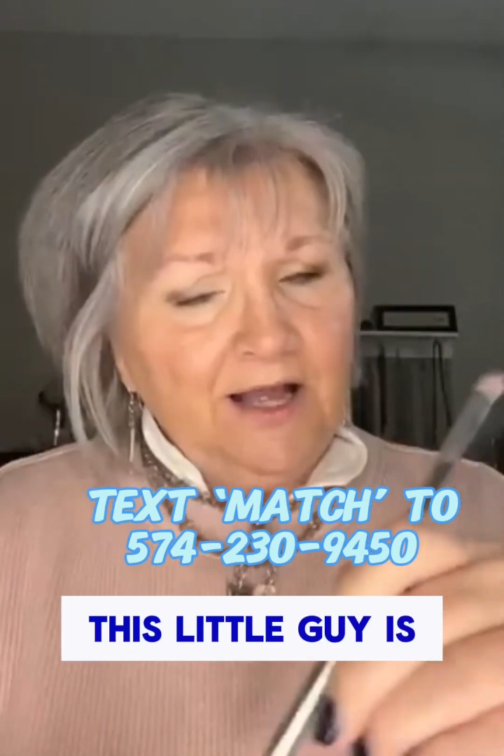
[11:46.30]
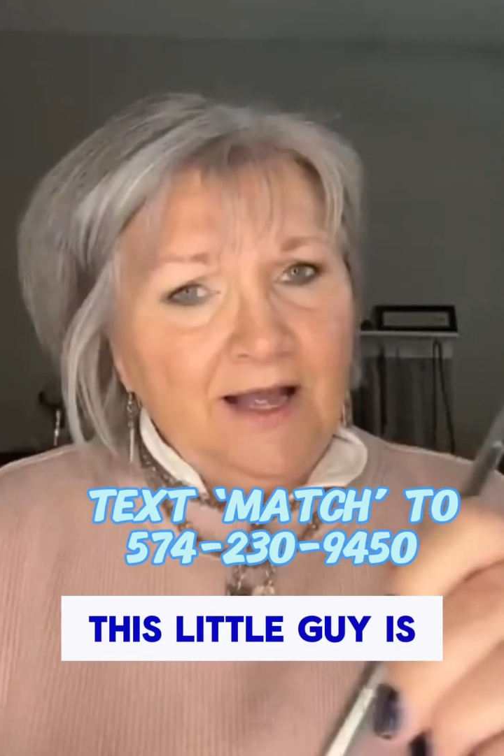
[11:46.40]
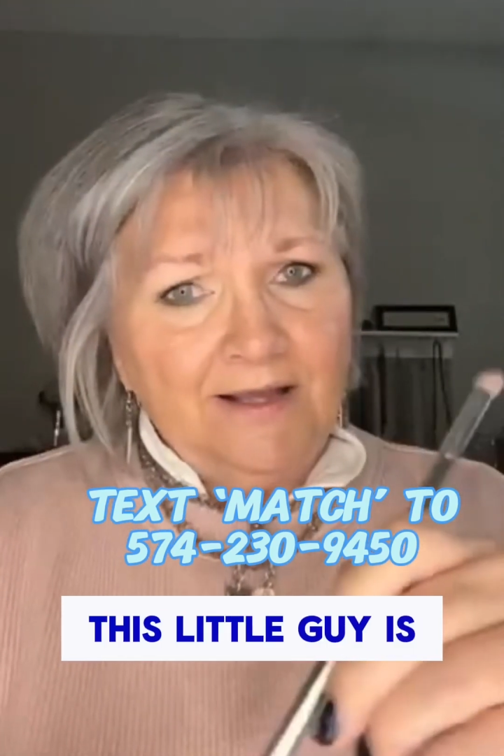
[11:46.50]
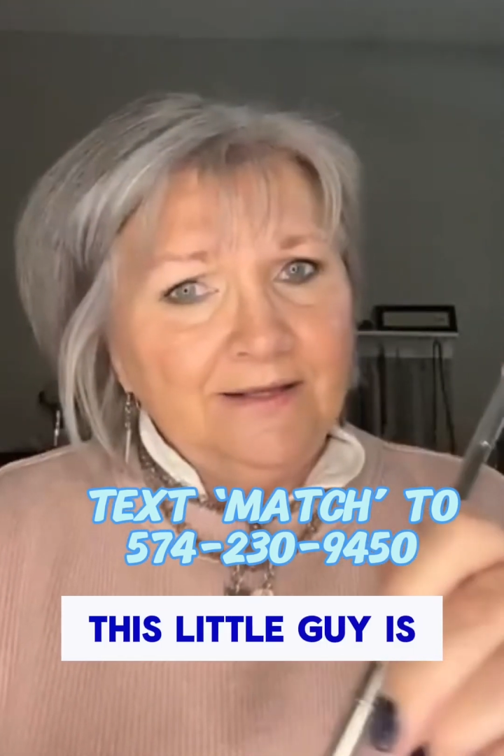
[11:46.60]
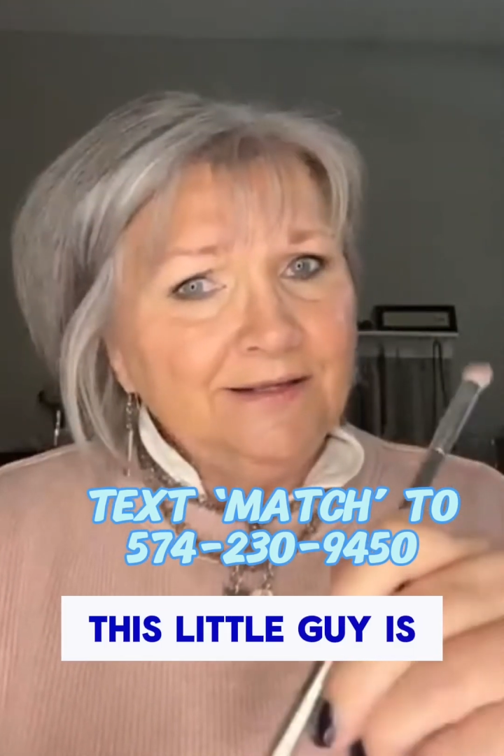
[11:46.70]

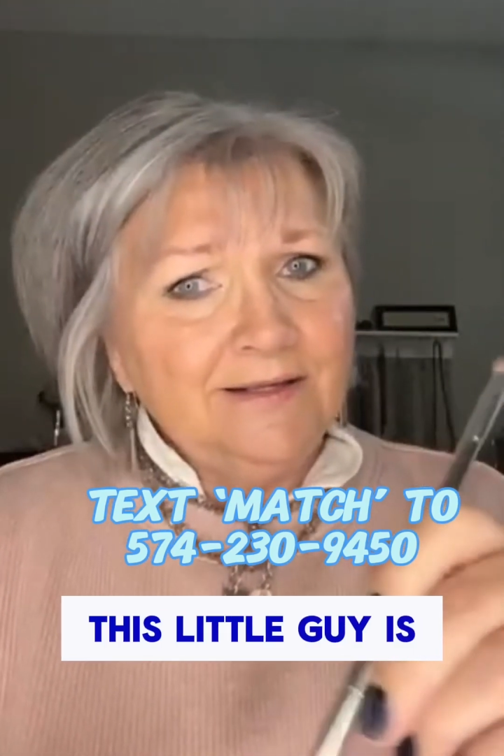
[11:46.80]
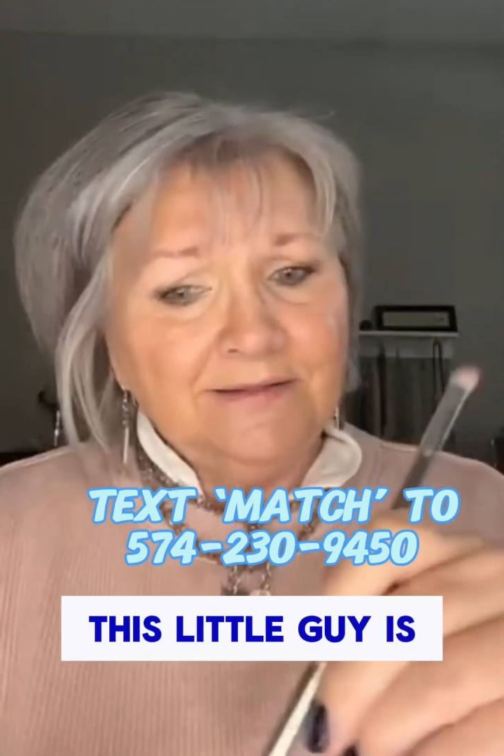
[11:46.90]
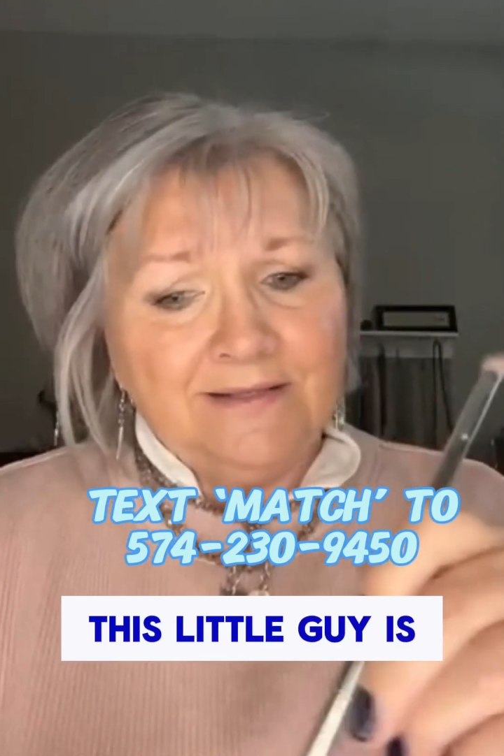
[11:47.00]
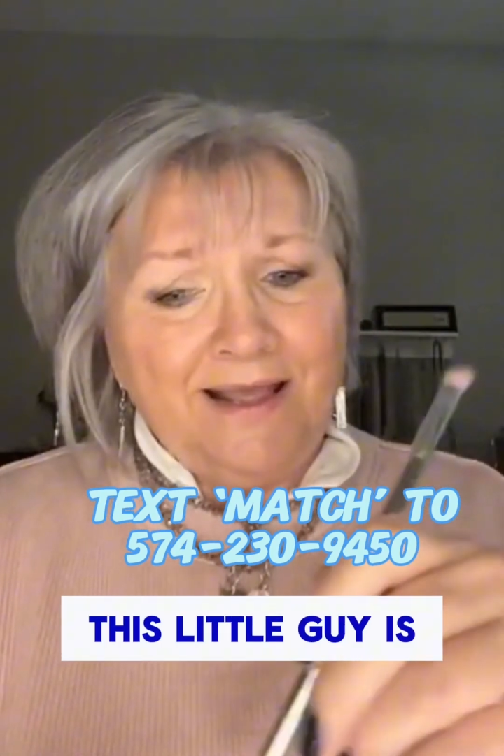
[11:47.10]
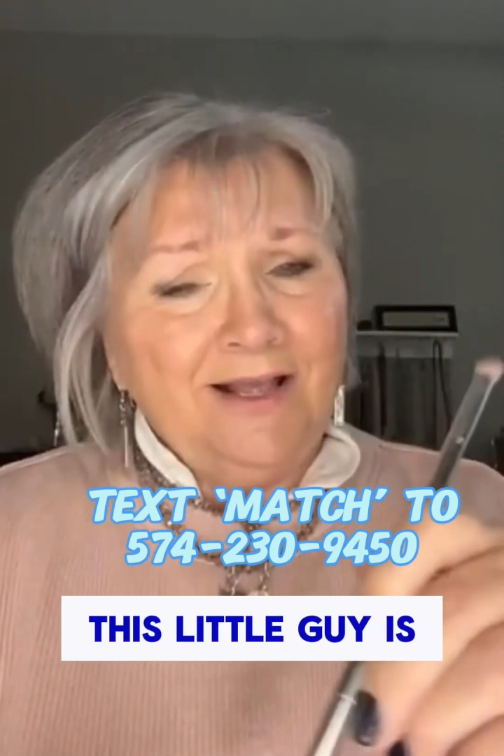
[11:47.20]
guy
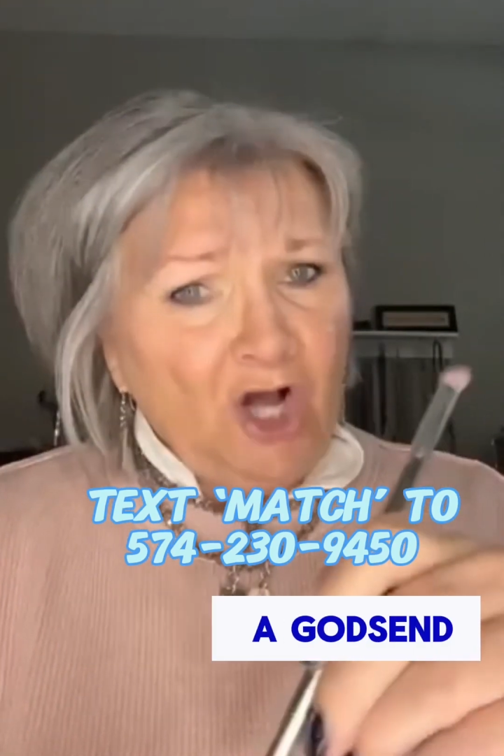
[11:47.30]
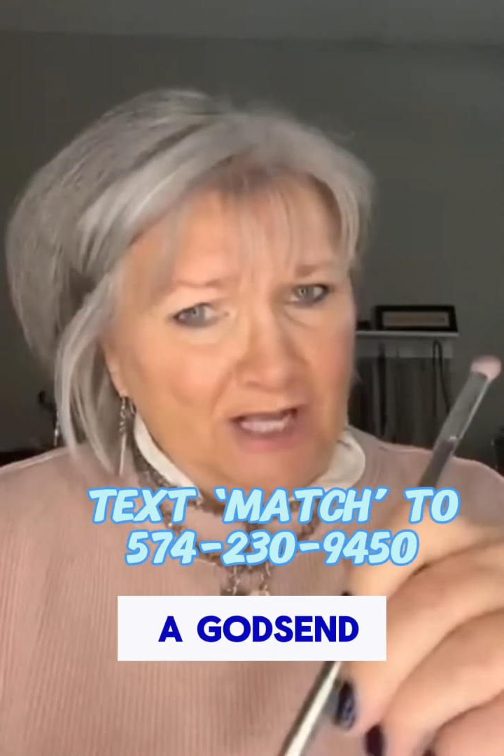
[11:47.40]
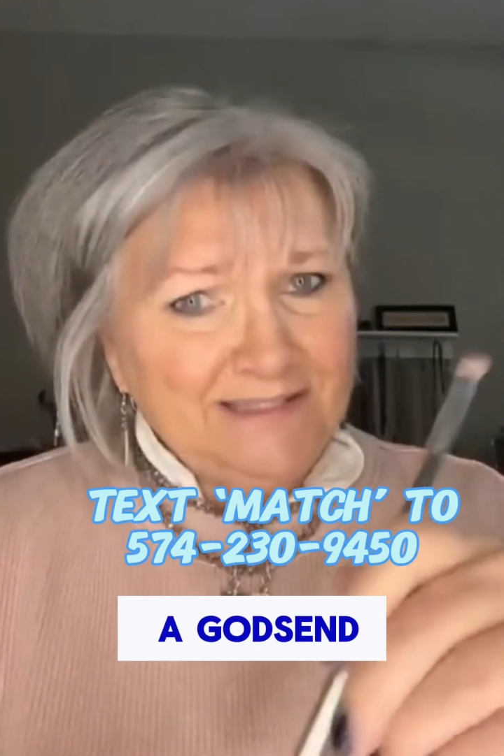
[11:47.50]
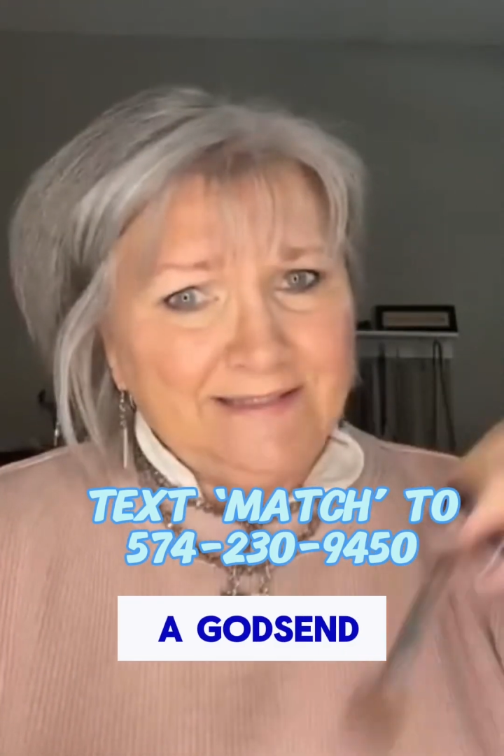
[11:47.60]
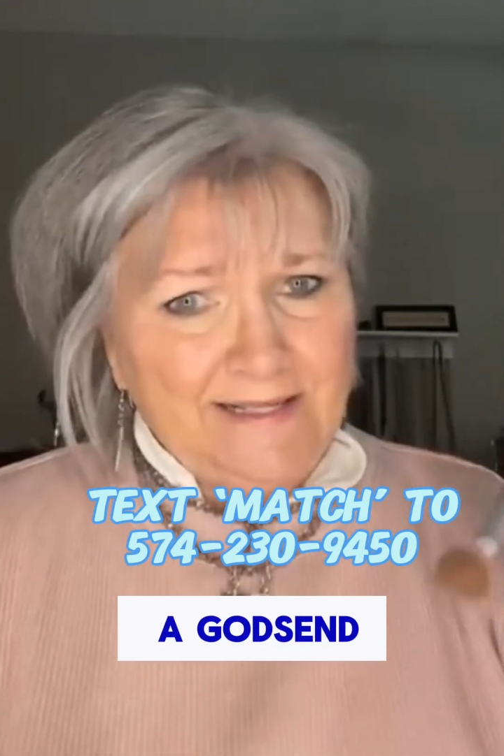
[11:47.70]
is a
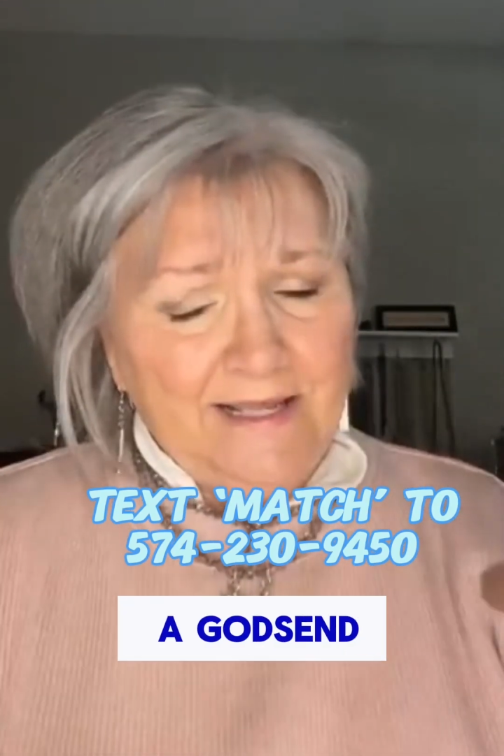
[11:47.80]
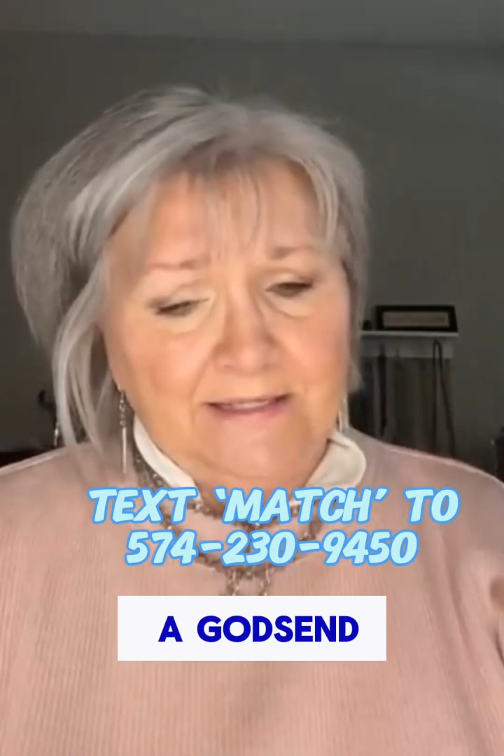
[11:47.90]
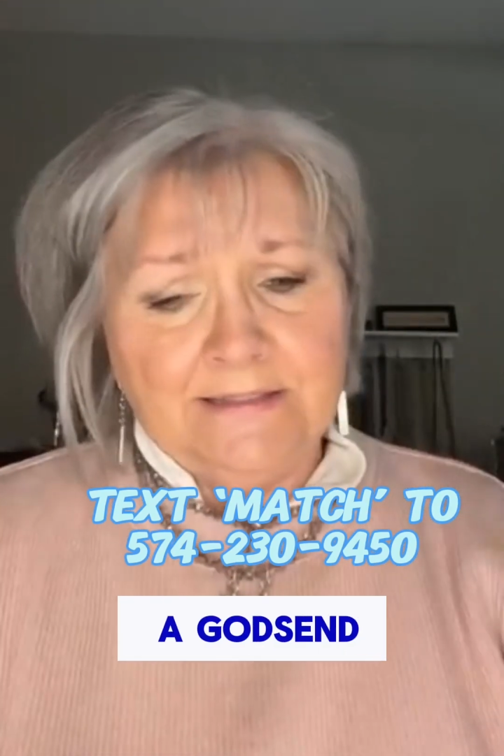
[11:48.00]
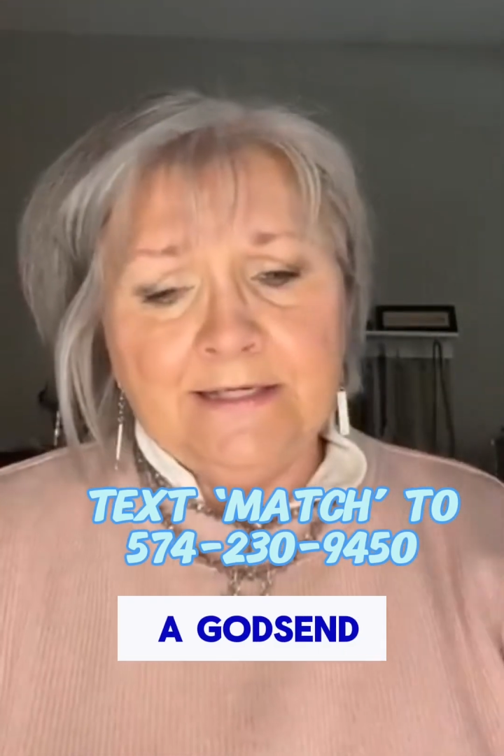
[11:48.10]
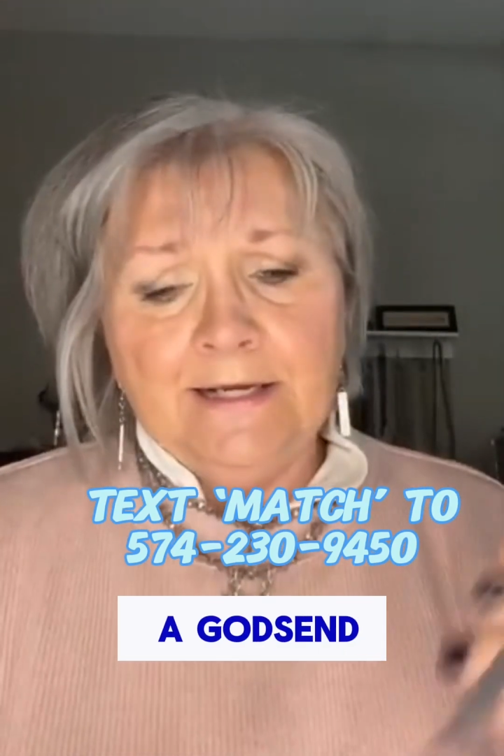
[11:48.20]

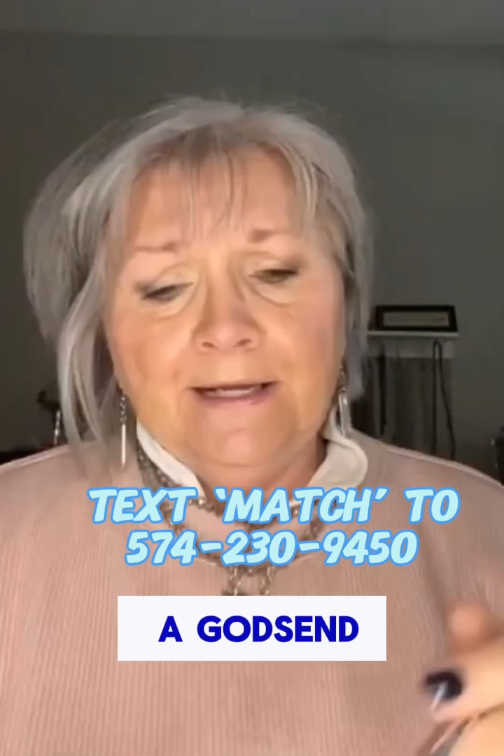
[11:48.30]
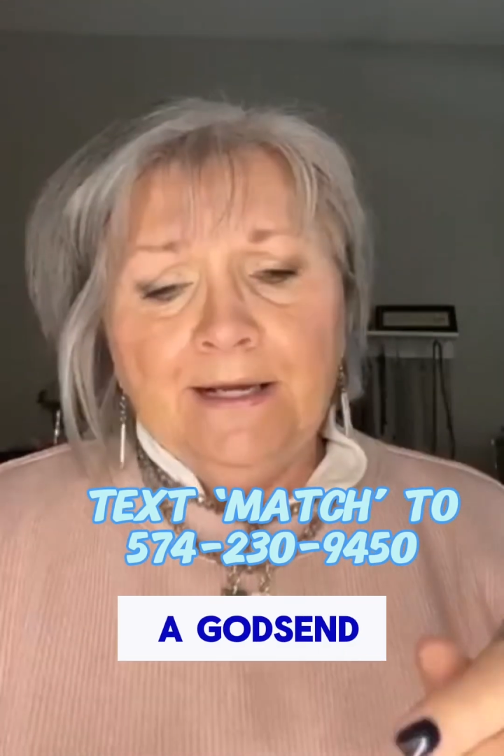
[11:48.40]
godsend.